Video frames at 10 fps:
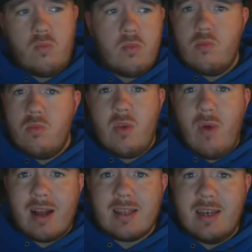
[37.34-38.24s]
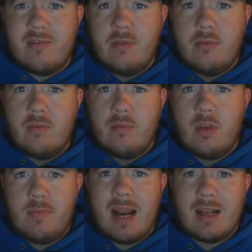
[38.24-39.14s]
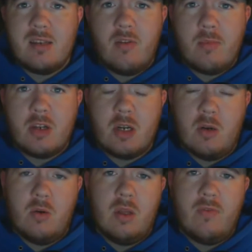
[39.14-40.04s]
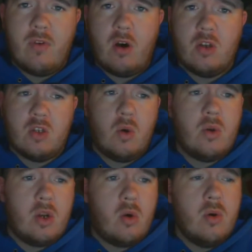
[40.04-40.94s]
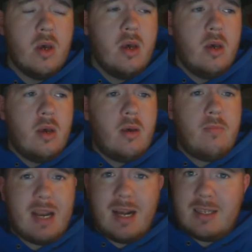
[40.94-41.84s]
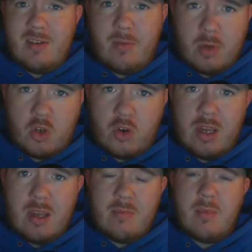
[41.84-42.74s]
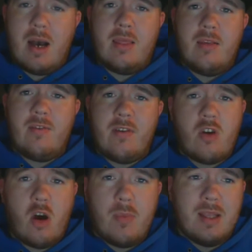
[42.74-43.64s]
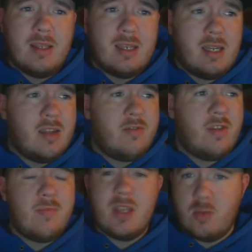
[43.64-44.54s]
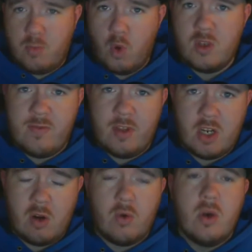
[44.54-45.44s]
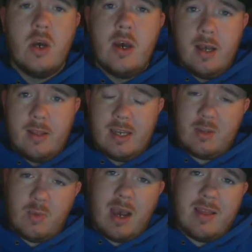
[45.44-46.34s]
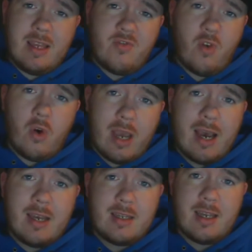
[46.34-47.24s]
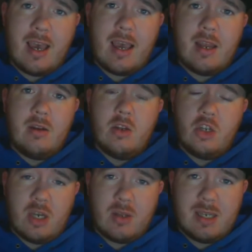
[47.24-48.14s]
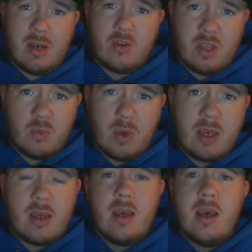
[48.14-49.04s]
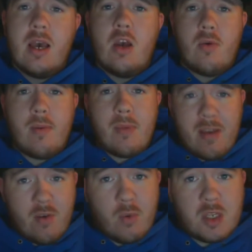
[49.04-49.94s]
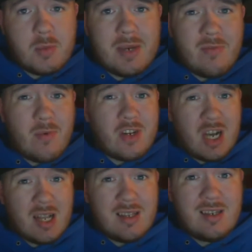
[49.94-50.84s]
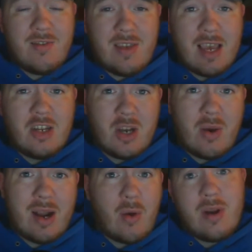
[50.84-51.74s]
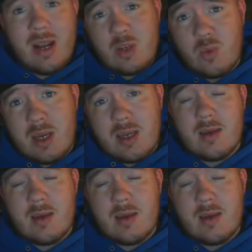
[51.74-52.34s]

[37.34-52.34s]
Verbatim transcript: they're active, they've been active on my channel, and they've also, you know, been active on my stream, and they've left comments, and they've, they've been supportive of the channel. So that's why these four guys are getting shout outs this week. Remember, if you want to be in for a chance of getting shouted out next week,